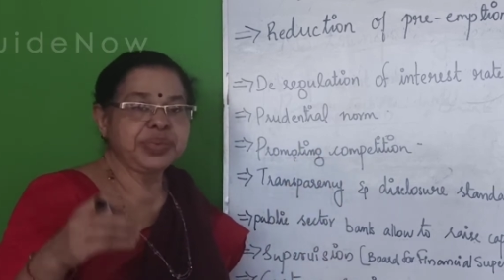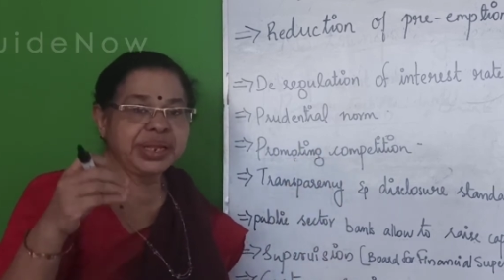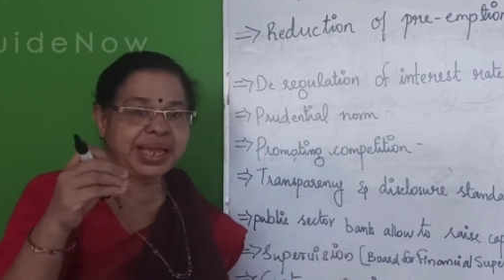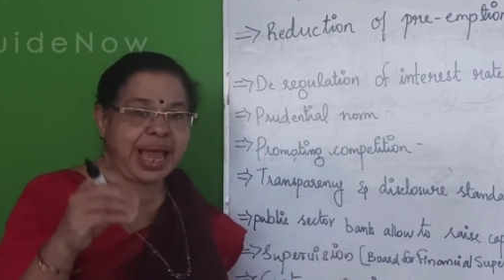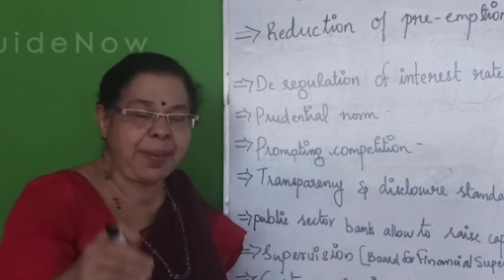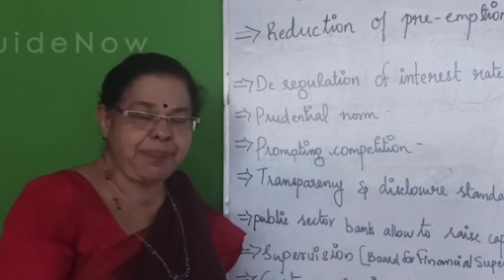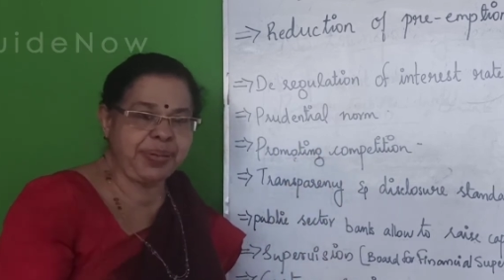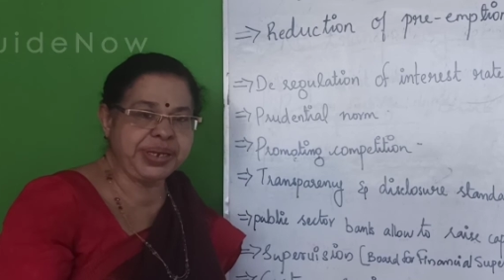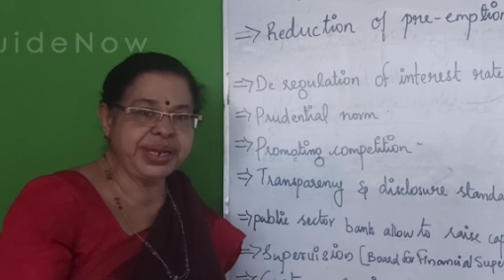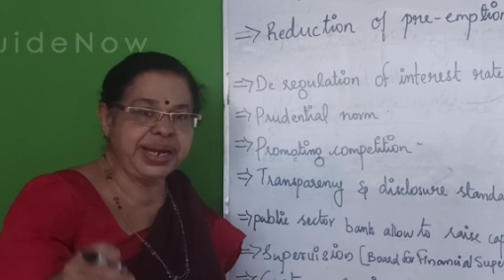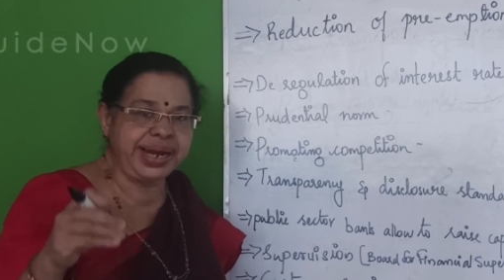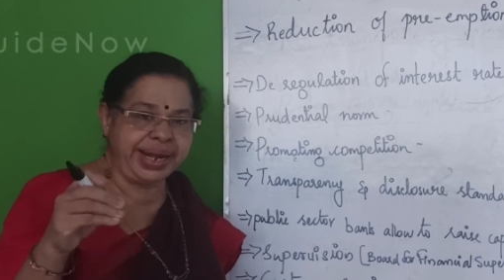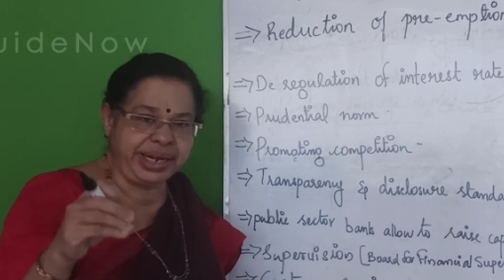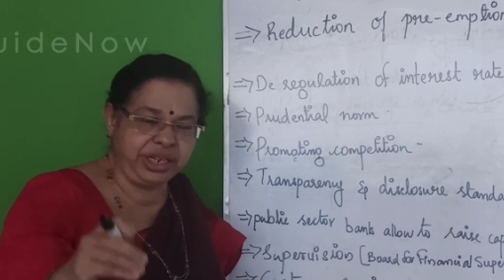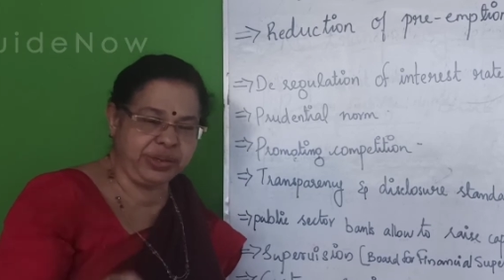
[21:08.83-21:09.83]
Capital
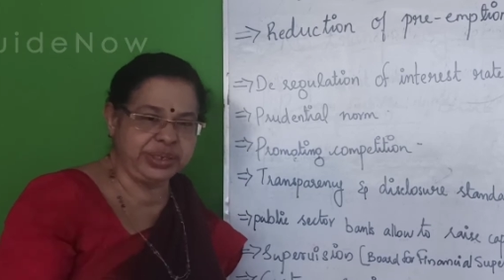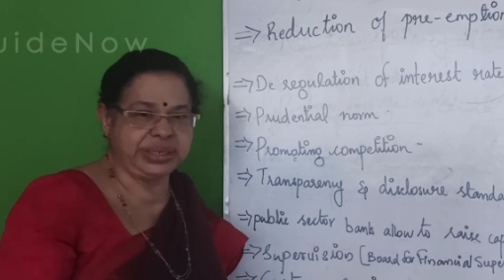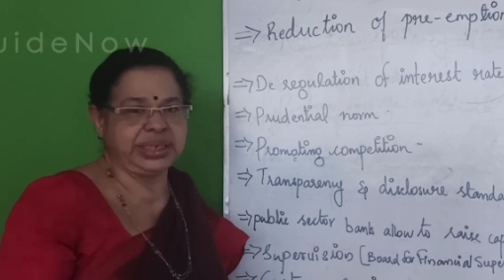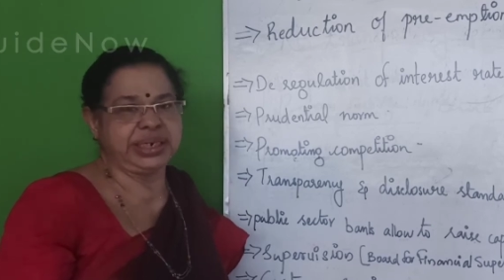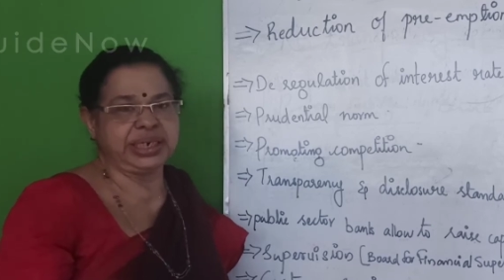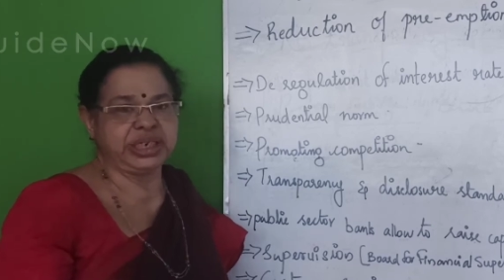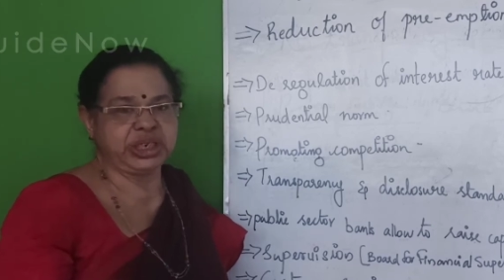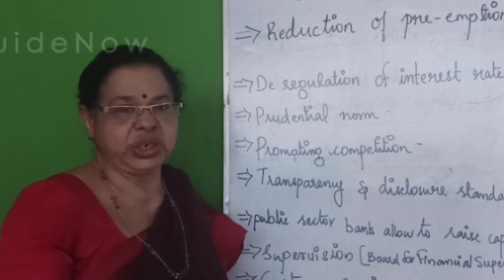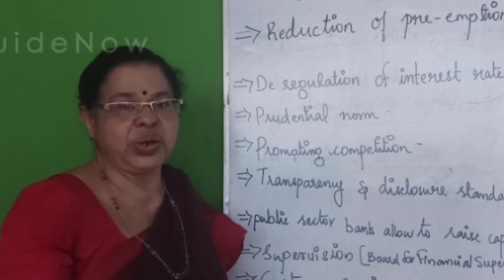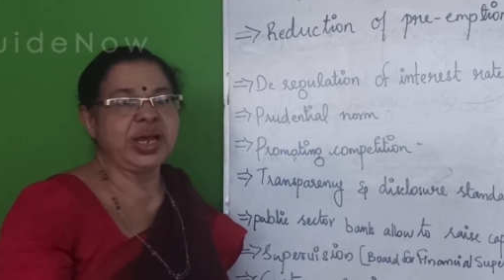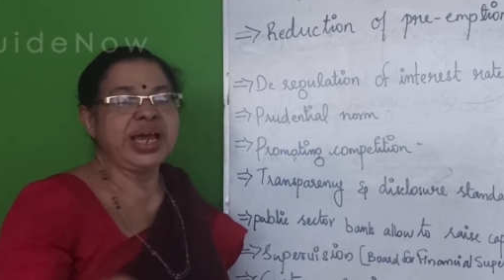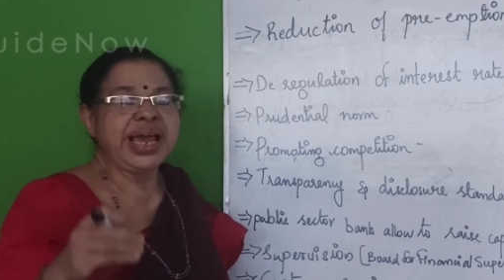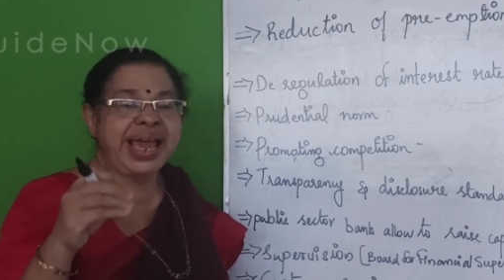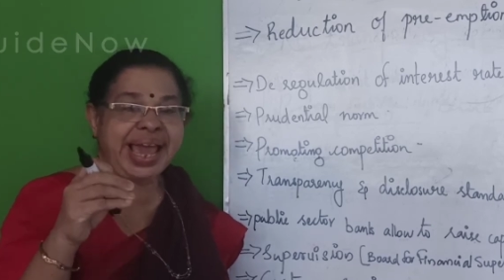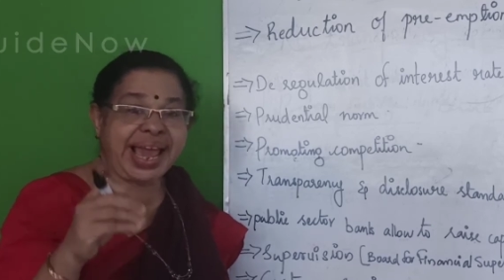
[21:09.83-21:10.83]
adequacy ratio,
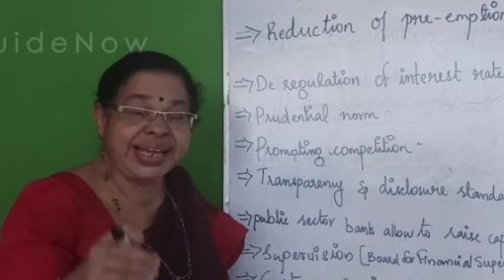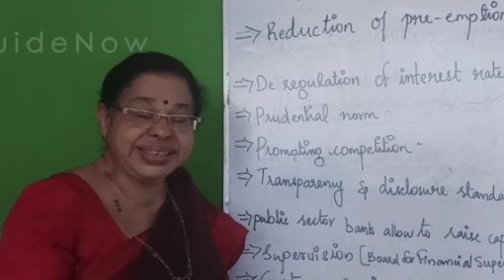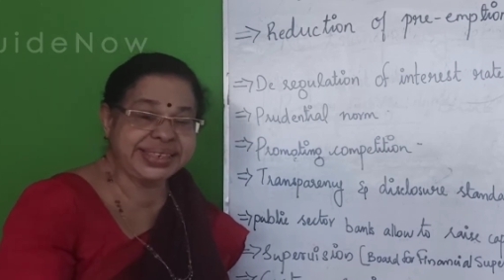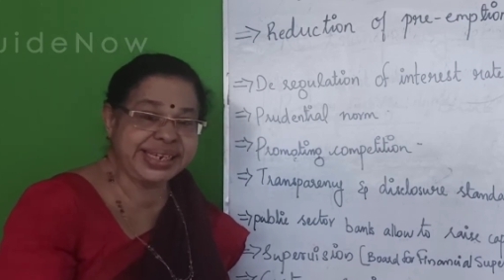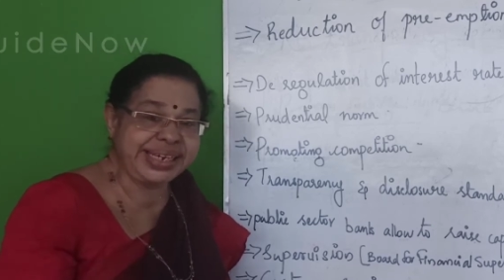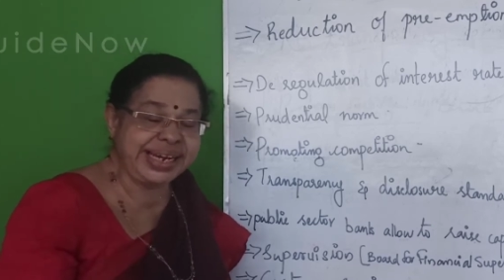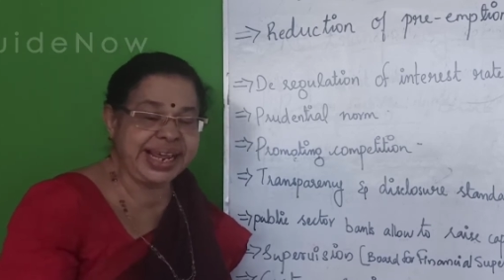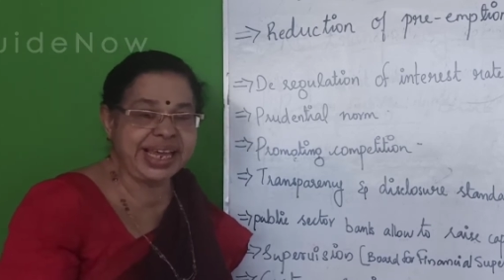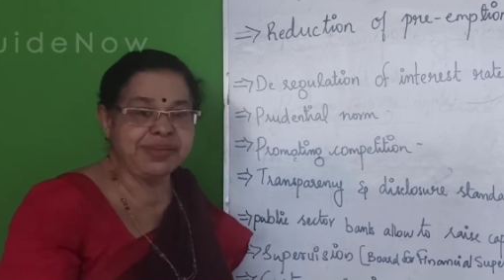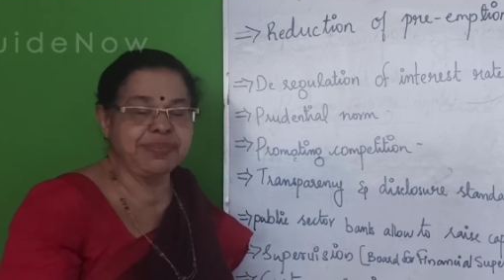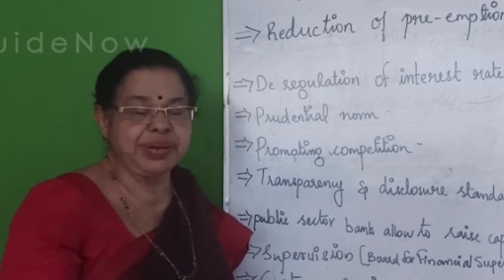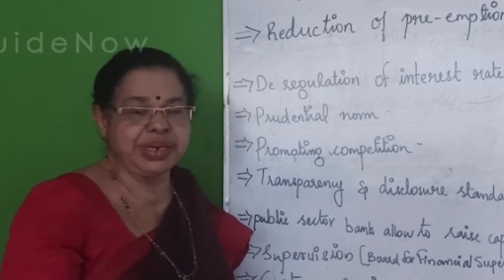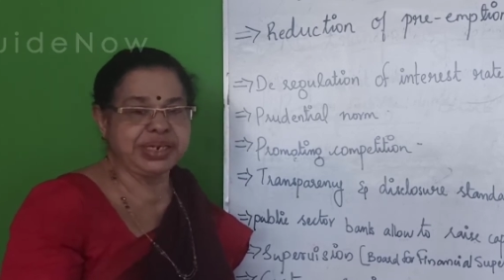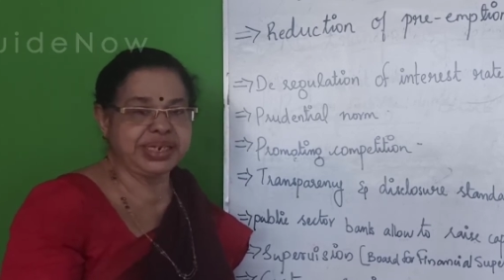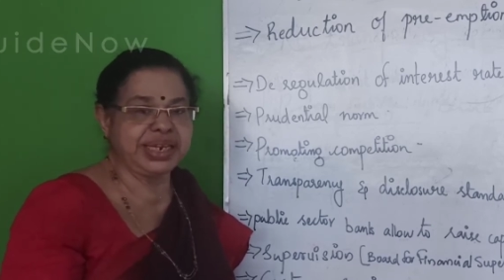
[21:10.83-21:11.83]
asset
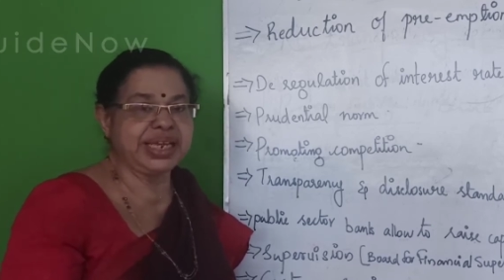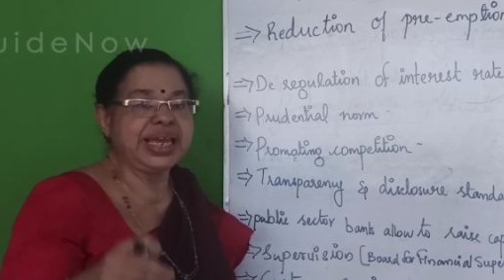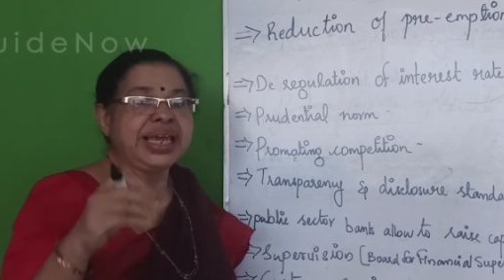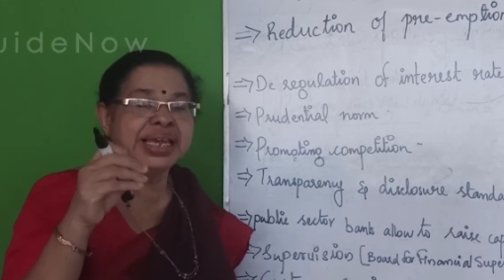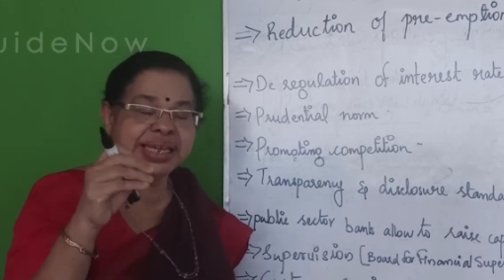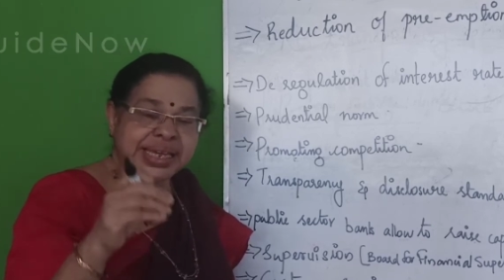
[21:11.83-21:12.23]
liability,